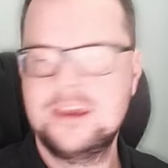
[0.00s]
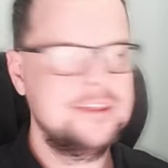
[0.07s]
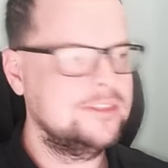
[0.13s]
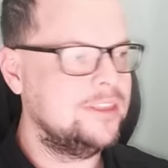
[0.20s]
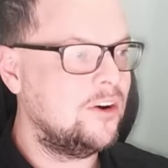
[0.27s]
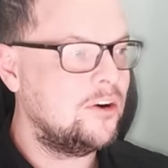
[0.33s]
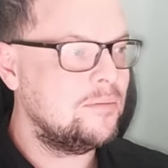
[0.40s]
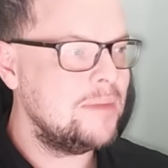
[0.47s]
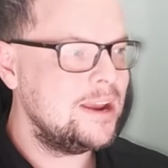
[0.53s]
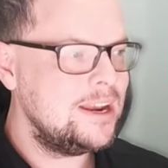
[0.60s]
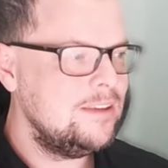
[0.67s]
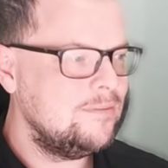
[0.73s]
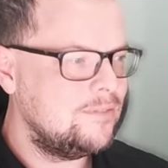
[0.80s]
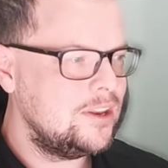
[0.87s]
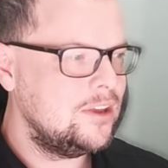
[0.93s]
There are many
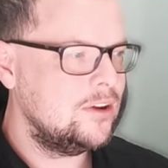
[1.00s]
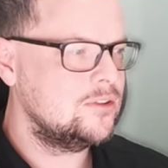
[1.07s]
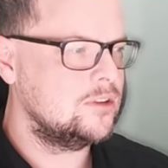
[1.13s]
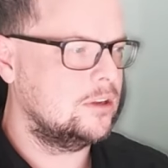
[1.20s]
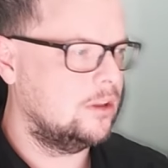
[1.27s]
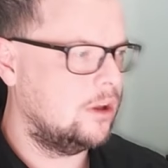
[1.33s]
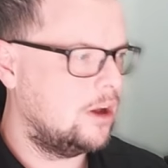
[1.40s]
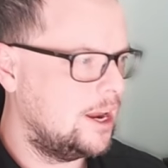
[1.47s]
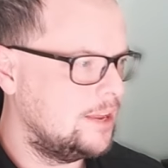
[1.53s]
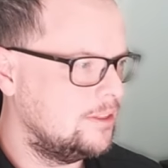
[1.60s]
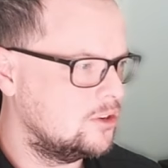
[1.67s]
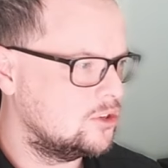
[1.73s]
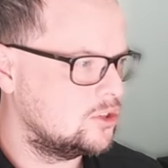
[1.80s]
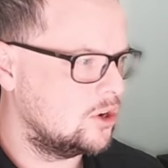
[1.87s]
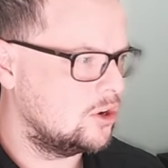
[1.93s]
videos online
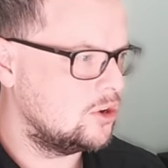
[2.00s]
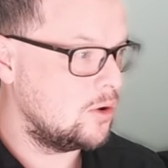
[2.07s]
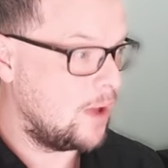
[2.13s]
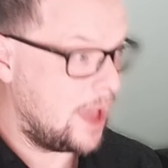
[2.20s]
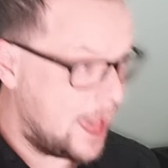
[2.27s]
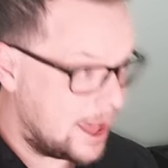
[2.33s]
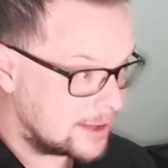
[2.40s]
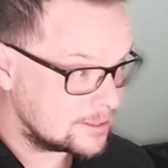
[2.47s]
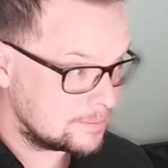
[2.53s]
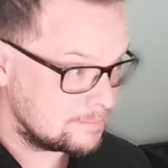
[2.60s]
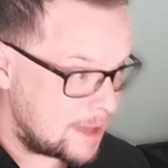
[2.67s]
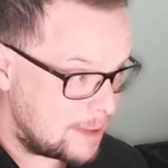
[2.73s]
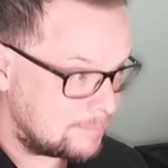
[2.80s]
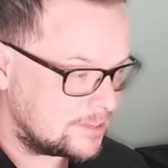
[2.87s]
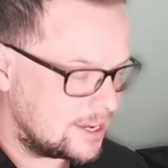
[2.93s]
that show you how to
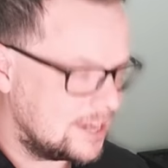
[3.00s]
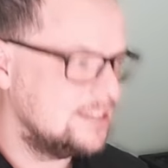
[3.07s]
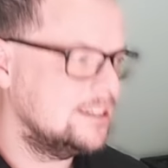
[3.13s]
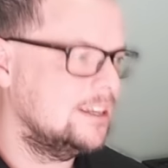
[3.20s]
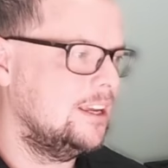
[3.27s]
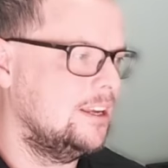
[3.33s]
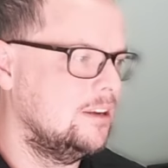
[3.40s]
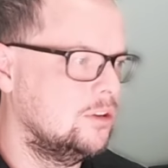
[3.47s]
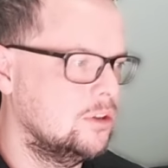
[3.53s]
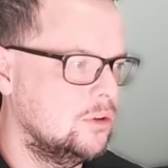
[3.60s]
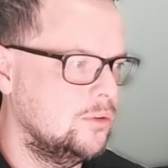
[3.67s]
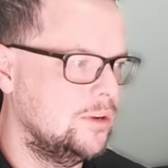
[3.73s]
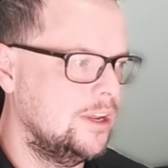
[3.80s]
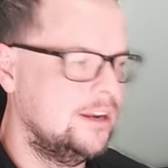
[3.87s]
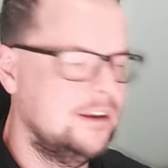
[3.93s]
map data in
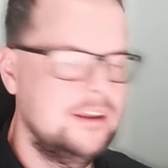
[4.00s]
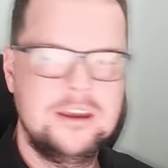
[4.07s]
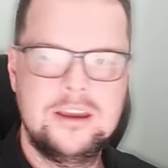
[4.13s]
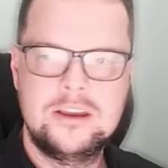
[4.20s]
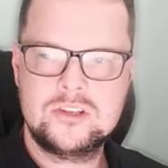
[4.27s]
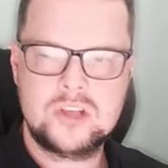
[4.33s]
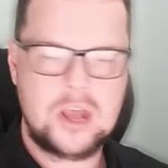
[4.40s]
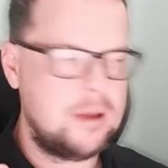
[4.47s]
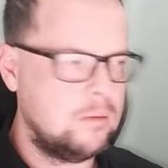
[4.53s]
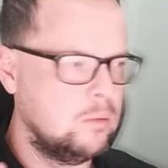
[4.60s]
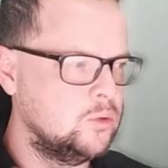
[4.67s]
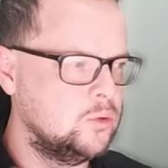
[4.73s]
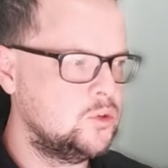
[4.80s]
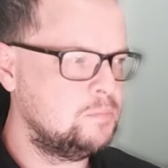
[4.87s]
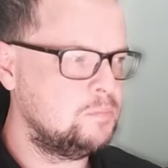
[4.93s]
CluedIn, so I will
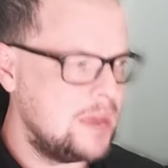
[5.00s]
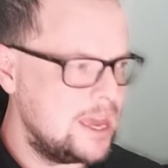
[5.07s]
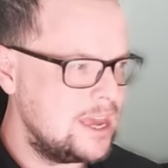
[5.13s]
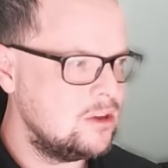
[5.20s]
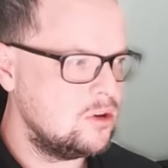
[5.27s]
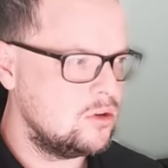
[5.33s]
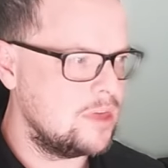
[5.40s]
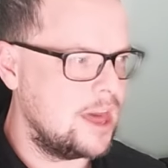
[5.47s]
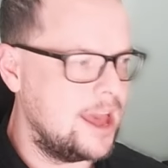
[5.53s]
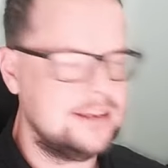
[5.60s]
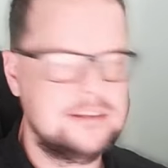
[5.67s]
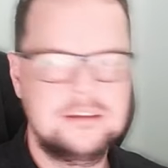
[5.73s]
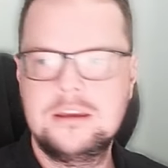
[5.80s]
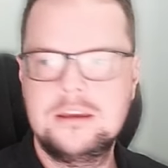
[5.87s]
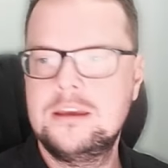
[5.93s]
spare you that.
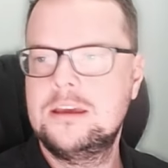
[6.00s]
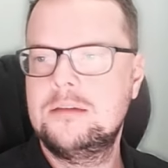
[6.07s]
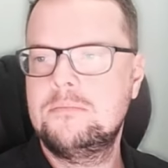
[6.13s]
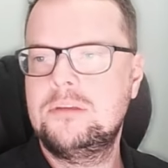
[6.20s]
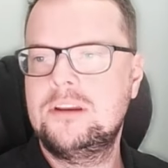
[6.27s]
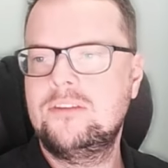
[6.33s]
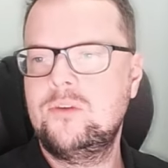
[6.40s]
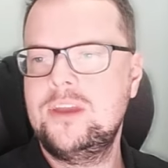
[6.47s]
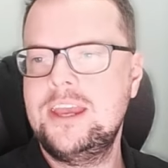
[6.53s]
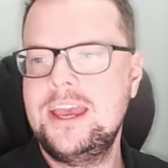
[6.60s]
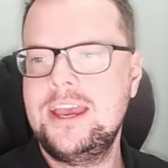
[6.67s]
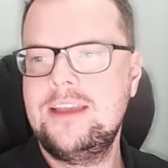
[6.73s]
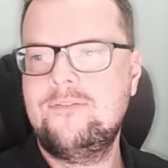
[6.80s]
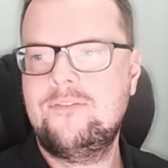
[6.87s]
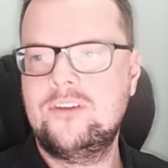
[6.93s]
But if we
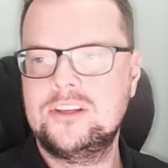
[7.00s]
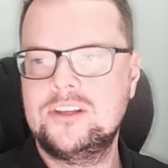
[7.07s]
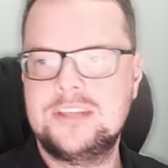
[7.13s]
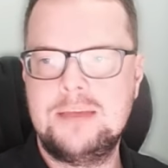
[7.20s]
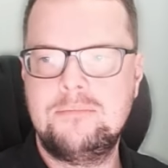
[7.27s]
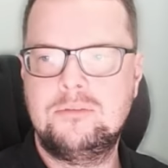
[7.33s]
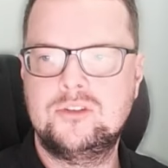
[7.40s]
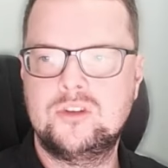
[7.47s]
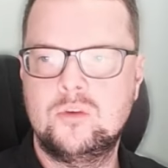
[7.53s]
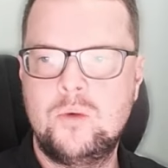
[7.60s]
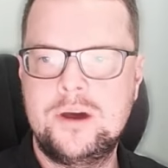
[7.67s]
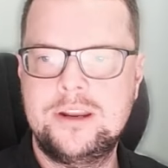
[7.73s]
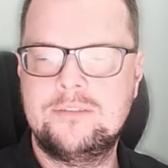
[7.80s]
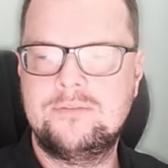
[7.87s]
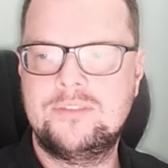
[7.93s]
head, for example, to
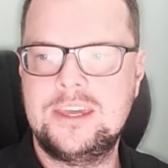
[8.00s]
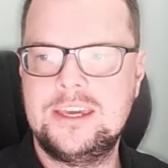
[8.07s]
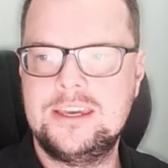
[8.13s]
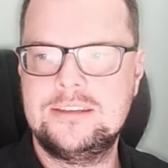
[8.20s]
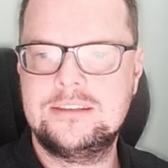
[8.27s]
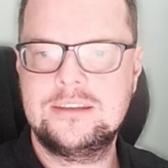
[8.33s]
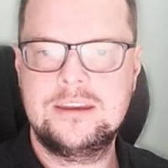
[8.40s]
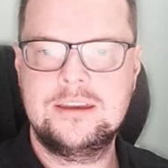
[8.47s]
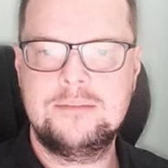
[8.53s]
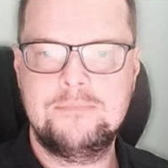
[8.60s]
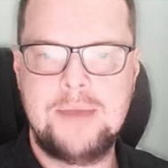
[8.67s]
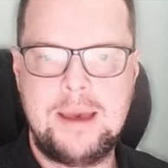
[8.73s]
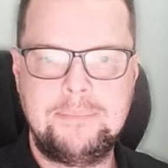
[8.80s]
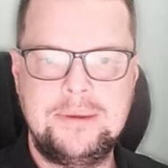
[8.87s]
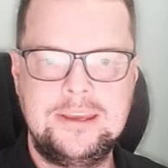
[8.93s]
one of these
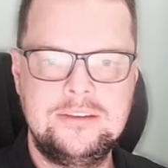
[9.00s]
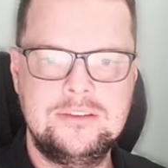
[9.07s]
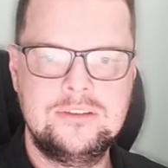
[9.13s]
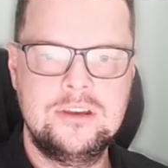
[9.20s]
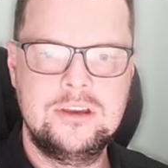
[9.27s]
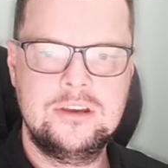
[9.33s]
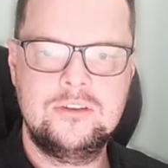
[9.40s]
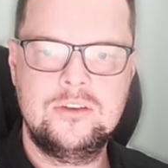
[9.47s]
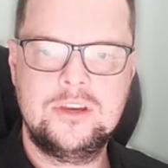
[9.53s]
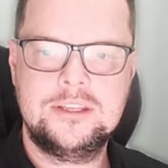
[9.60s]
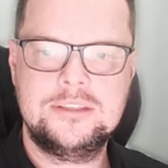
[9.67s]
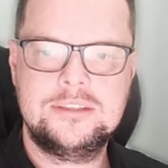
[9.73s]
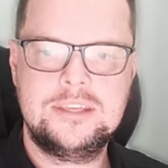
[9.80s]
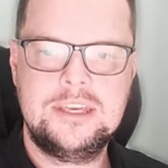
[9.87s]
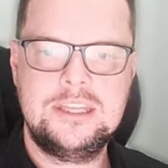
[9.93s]
mappings, you can
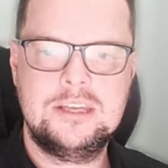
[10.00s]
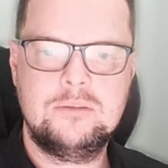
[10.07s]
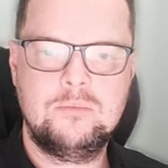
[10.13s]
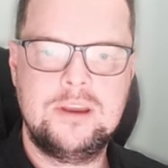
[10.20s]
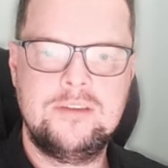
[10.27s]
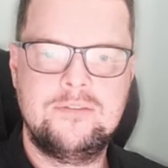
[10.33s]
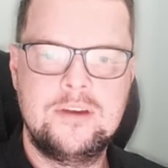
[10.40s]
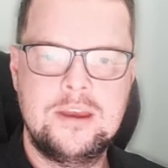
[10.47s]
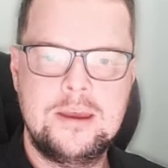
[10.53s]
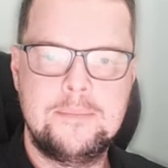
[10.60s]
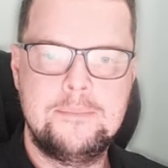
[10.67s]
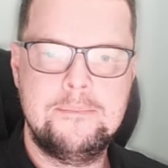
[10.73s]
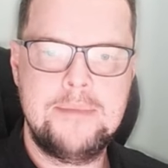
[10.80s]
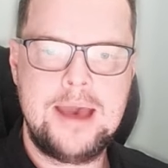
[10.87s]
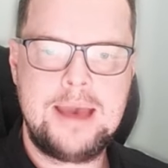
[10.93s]
see that we've
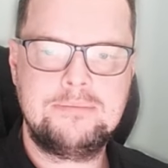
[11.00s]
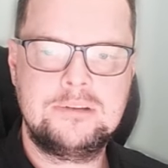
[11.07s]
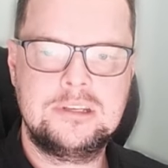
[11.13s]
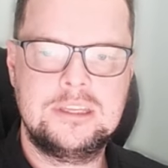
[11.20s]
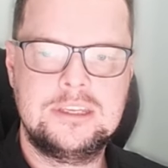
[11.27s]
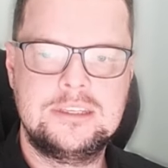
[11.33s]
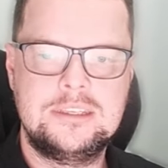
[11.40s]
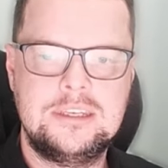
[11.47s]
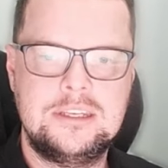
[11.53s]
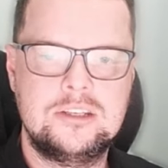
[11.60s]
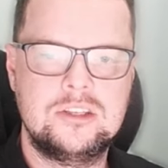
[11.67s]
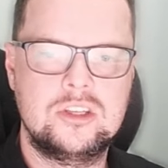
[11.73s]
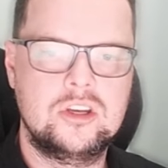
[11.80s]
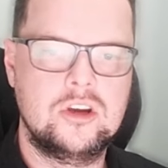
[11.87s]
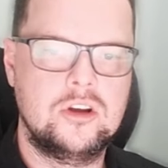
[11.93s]
mapped this into
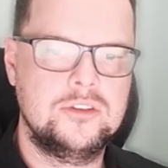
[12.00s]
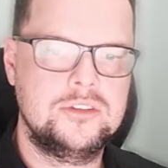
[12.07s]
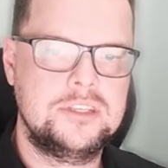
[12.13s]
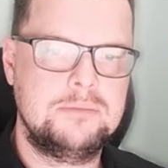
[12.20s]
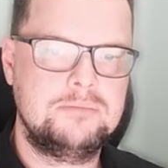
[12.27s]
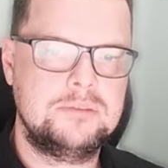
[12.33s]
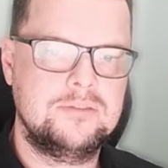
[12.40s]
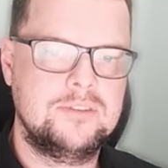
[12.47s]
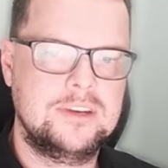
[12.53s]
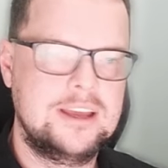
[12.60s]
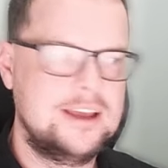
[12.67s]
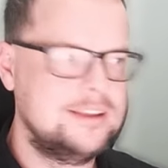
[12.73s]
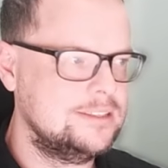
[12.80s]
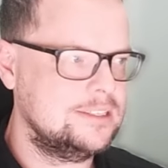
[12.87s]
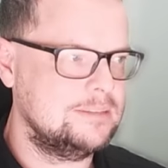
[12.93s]
the concept of a
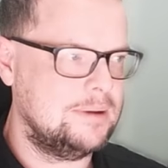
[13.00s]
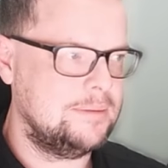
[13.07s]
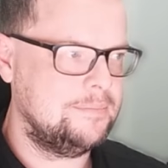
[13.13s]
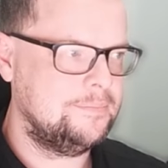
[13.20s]
customer.